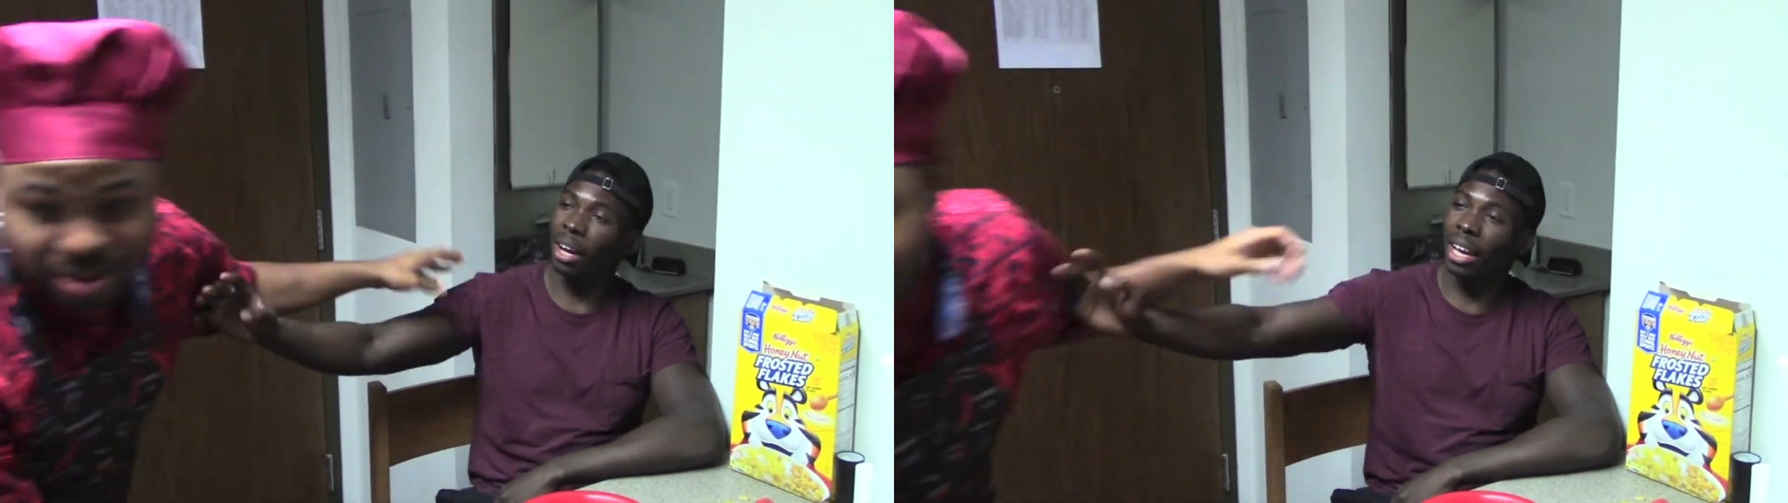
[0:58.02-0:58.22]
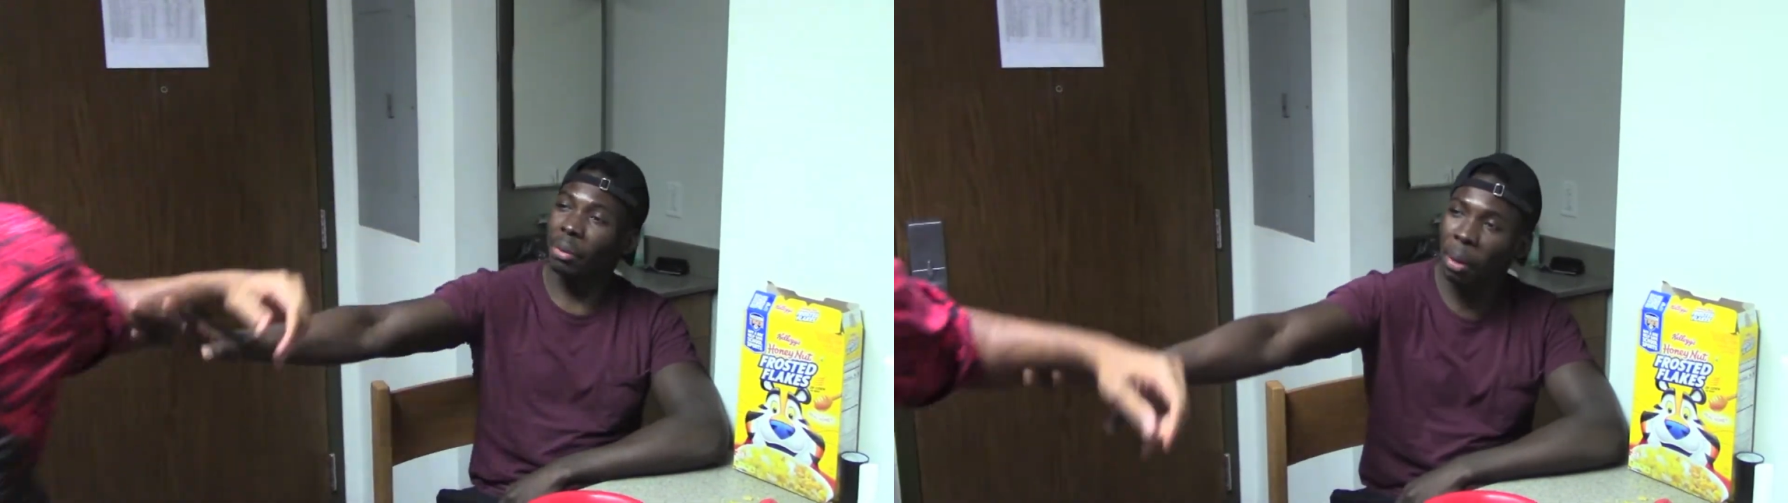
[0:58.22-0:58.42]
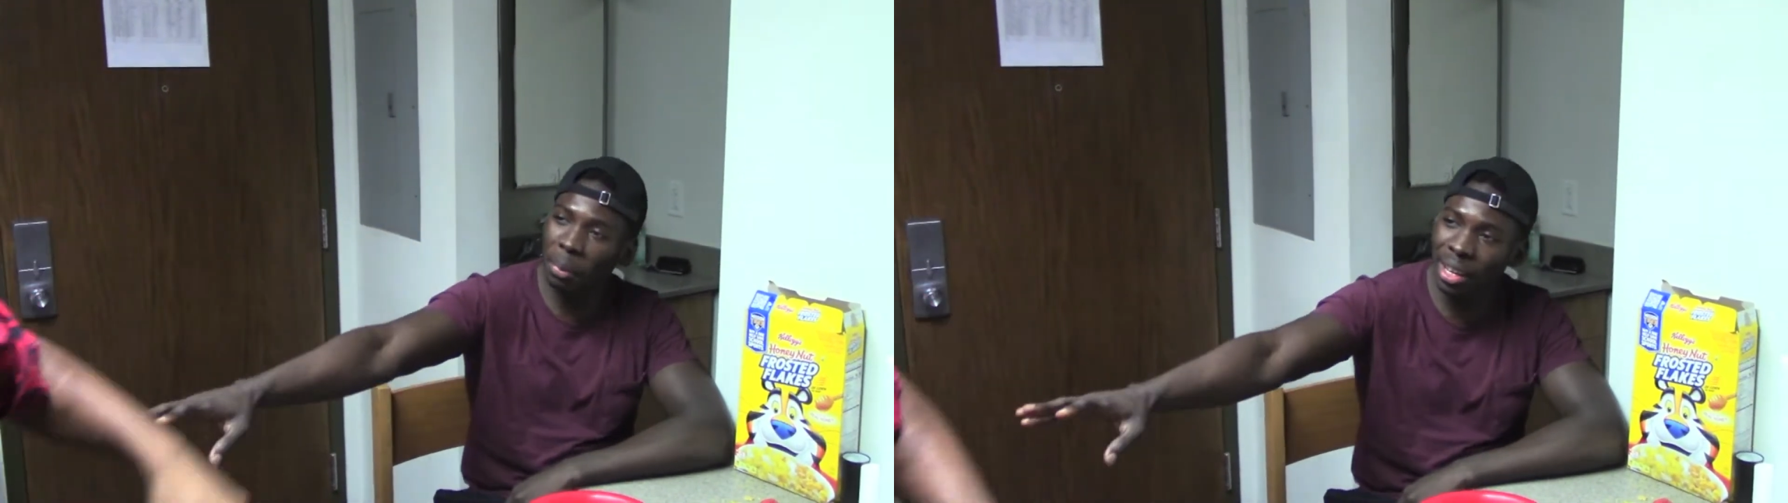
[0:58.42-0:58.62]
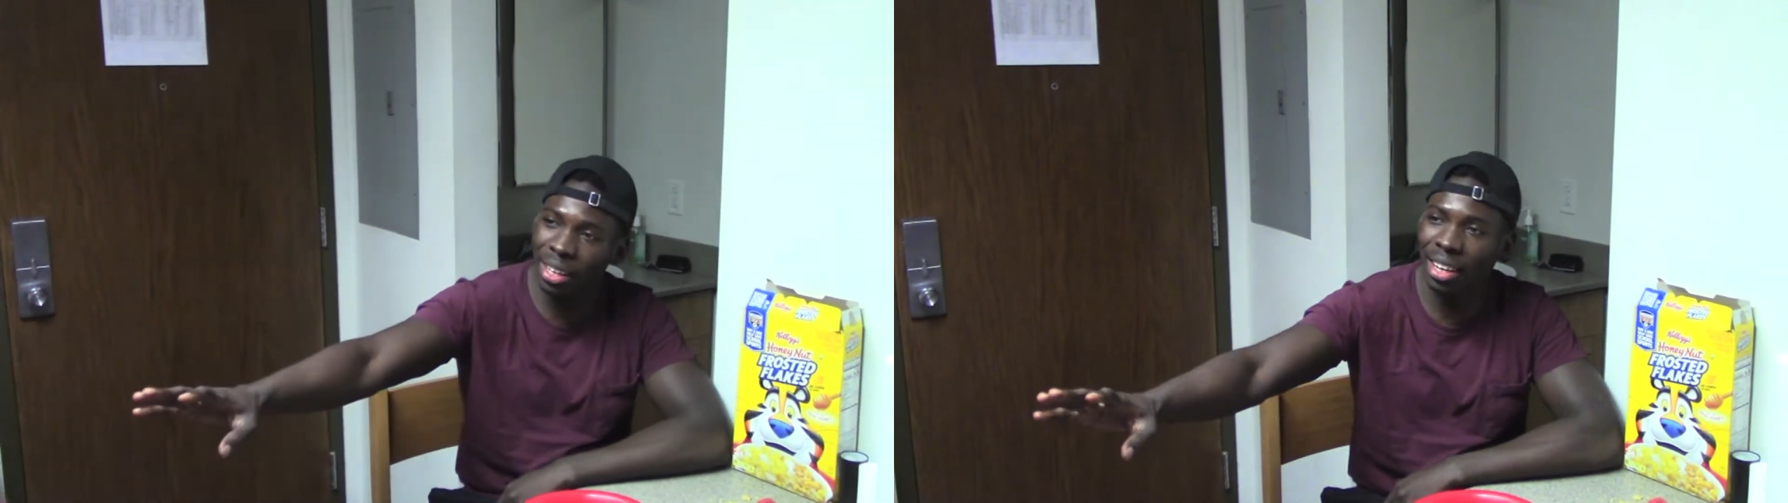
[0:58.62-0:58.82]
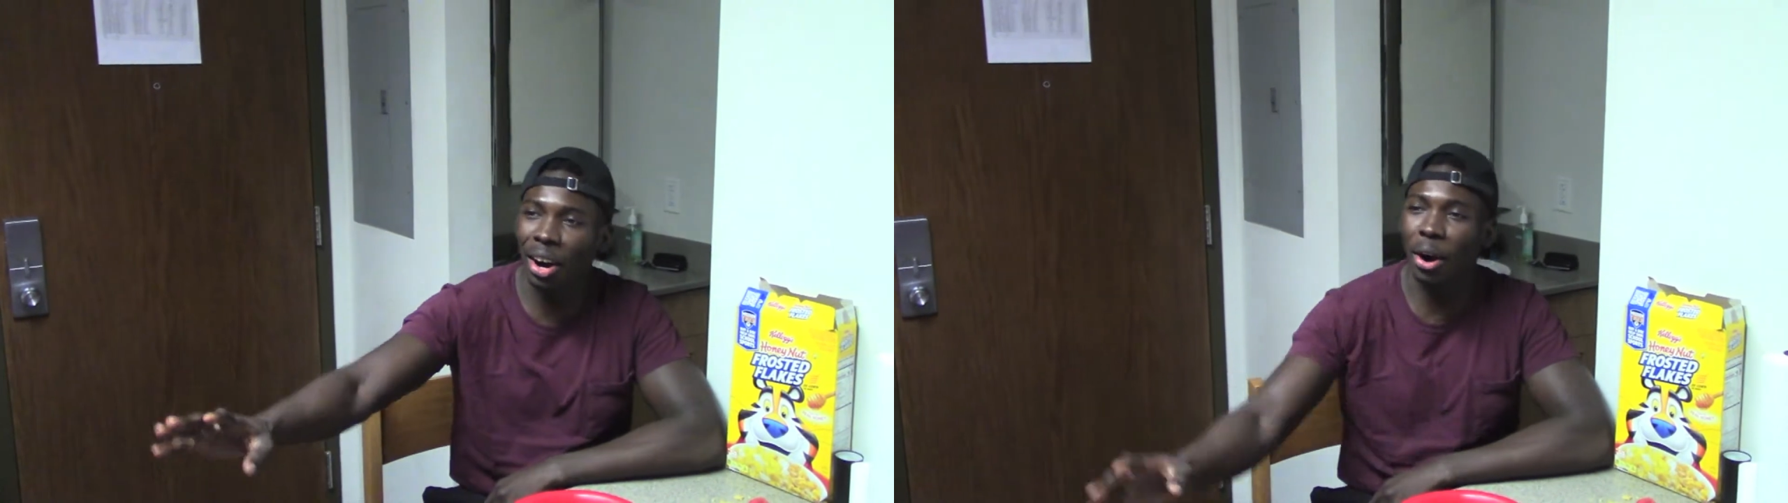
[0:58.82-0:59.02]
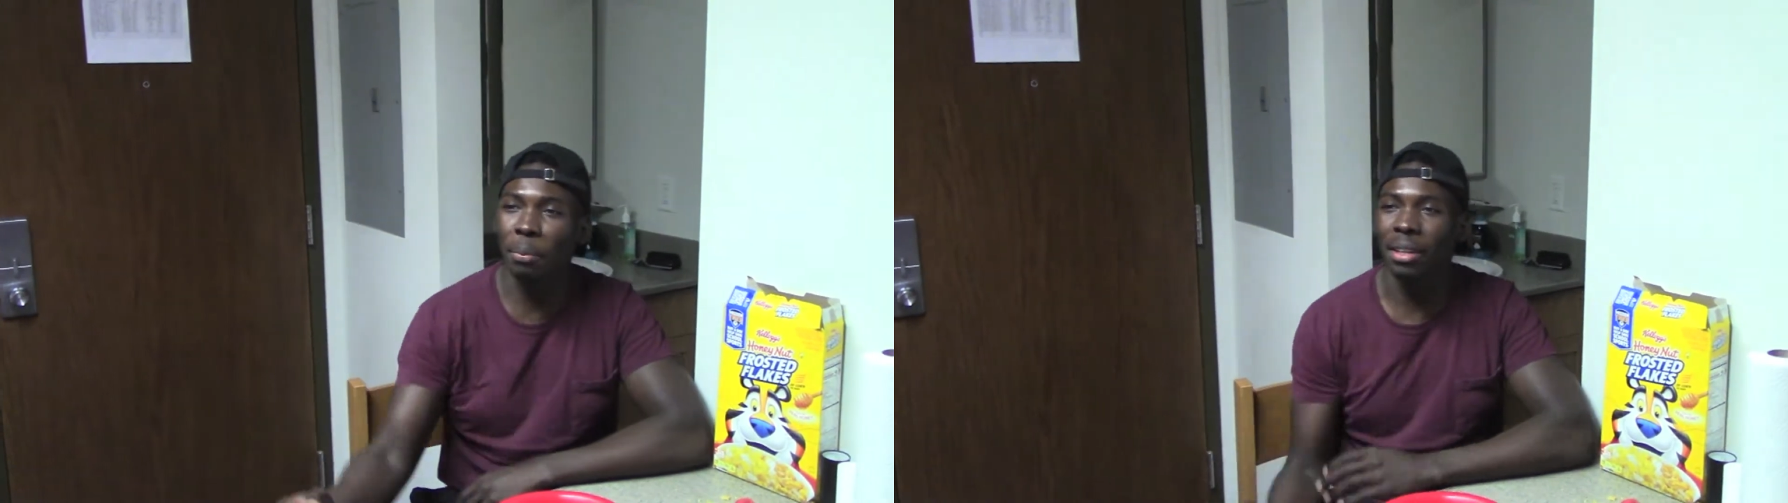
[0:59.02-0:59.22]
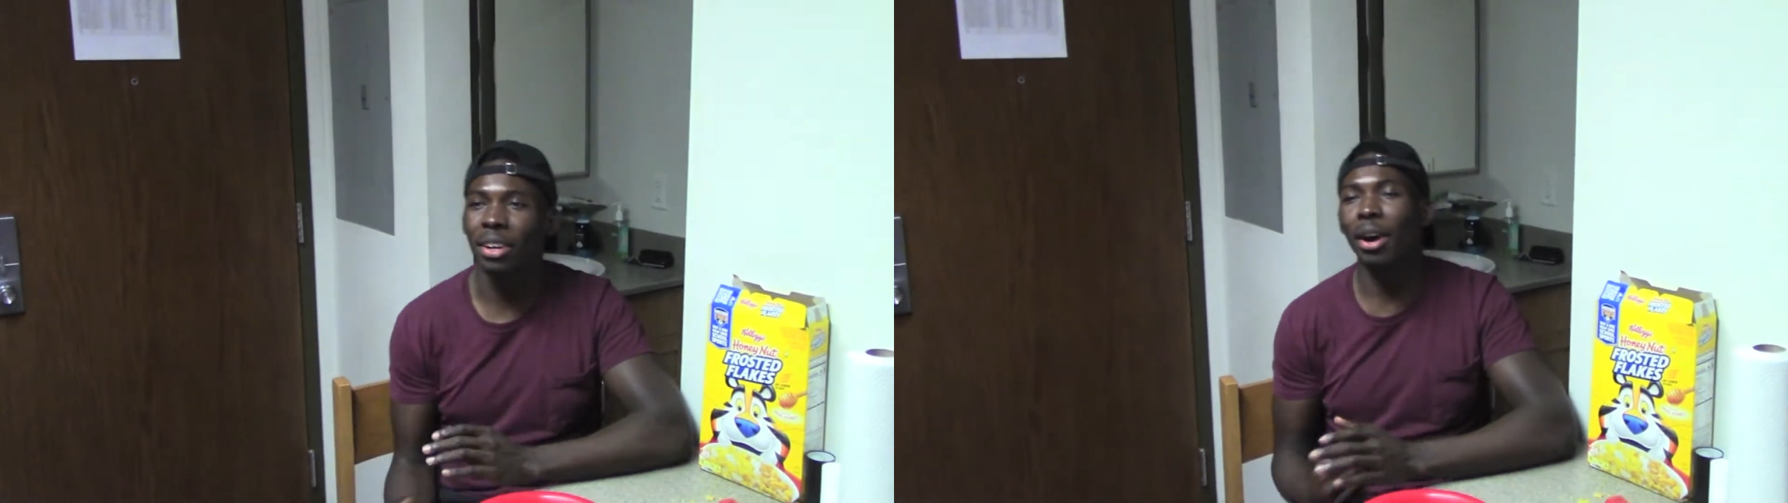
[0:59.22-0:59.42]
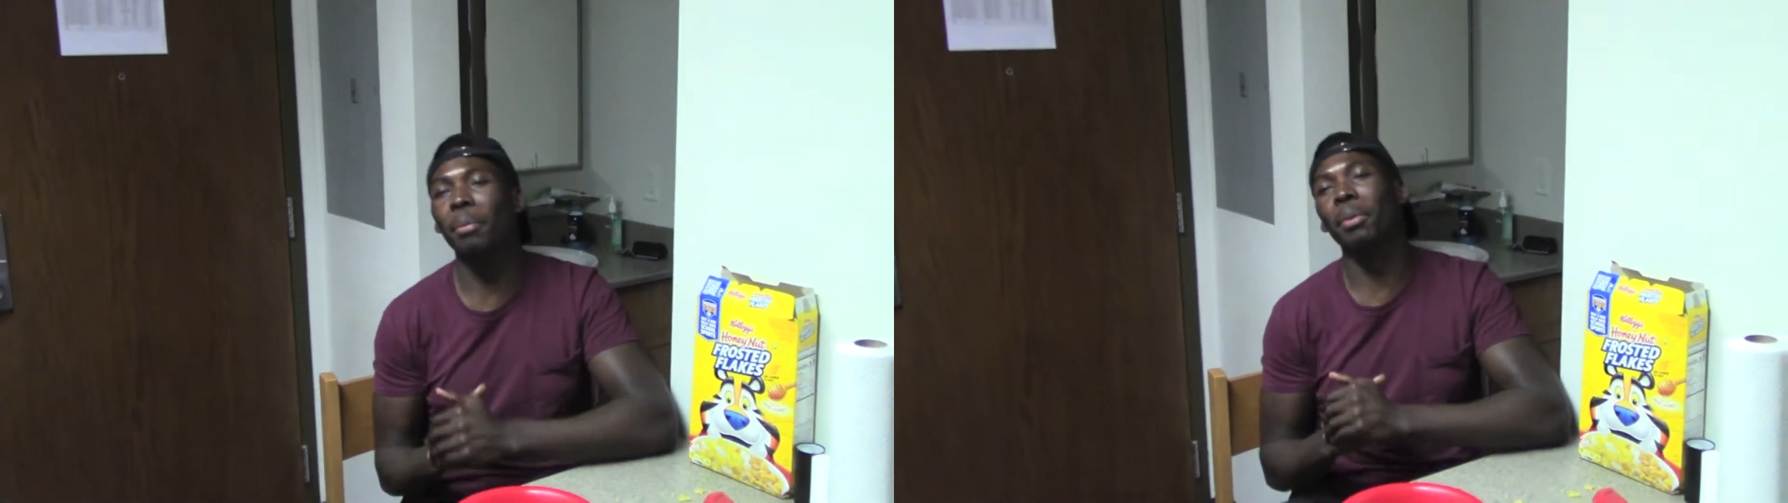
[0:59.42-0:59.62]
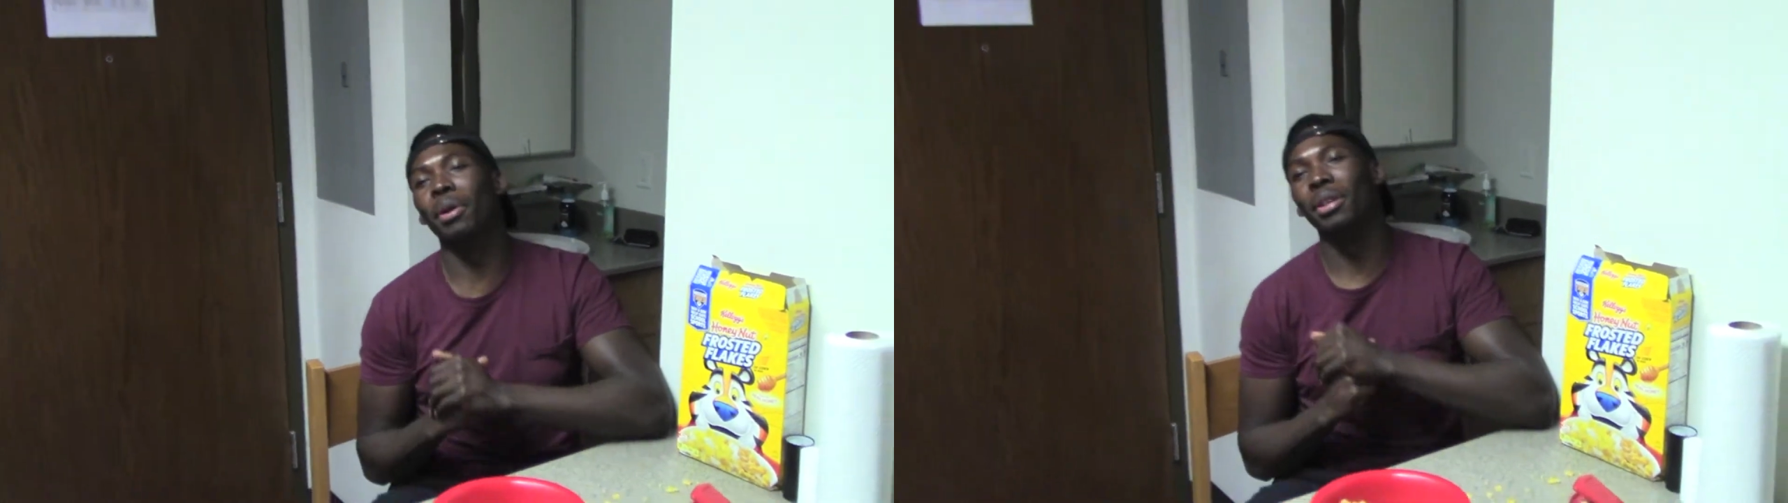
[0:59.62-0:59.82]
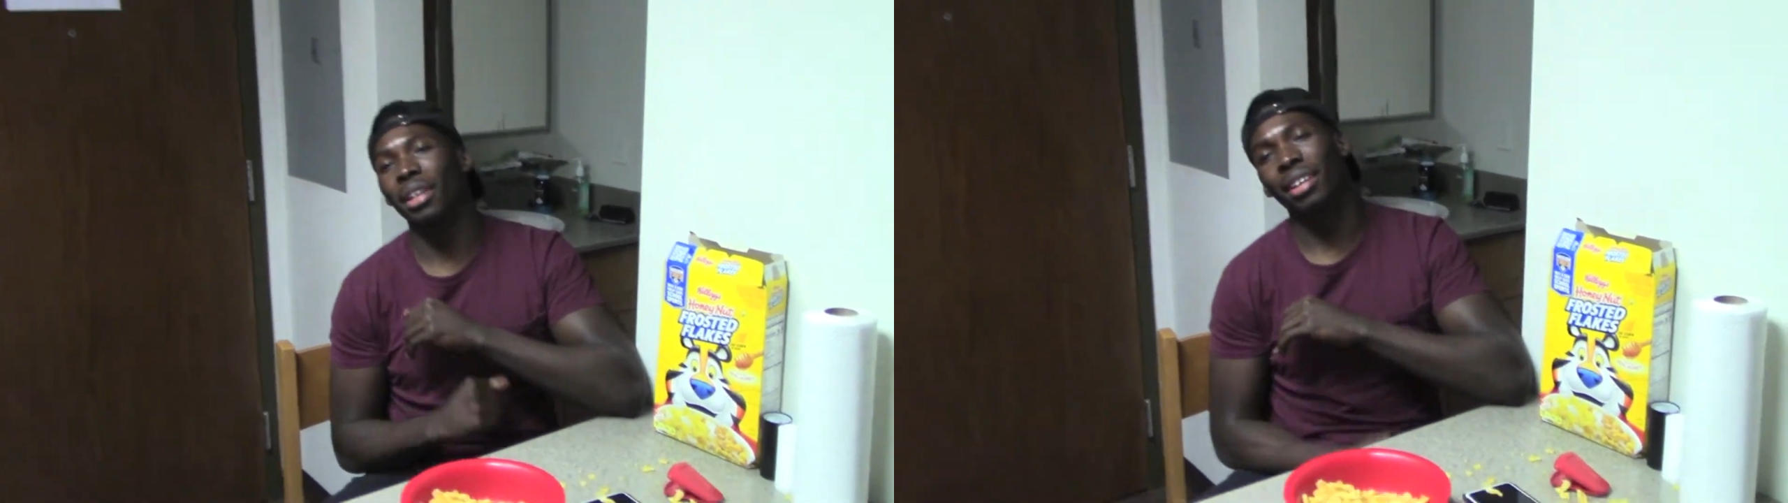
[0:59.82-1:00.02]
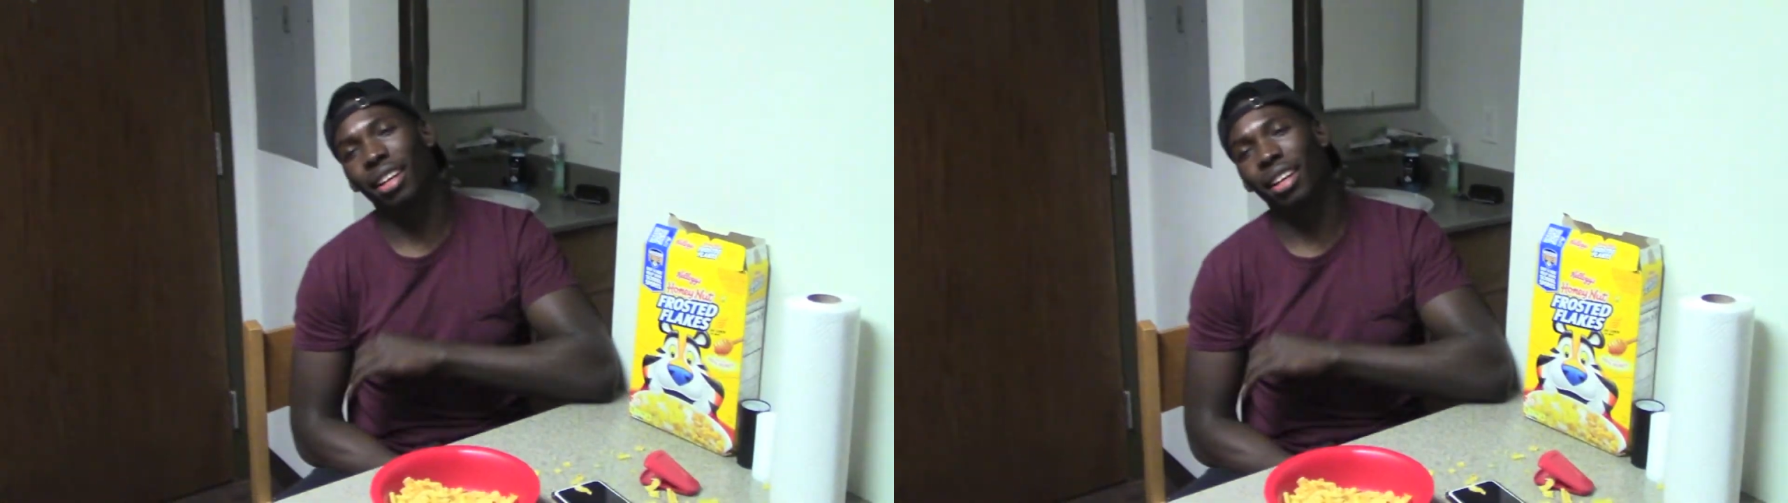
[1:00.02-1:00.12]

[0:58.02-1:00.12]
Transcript: Hey, my man. Almond milk.